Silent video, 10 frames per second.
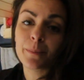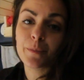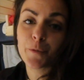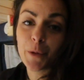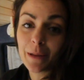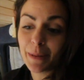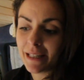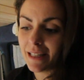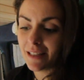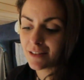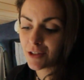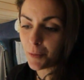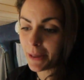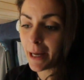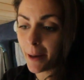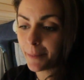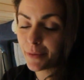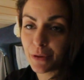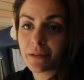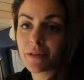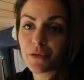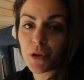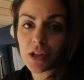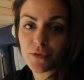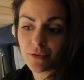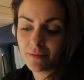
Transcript: we'll be topping up with fresh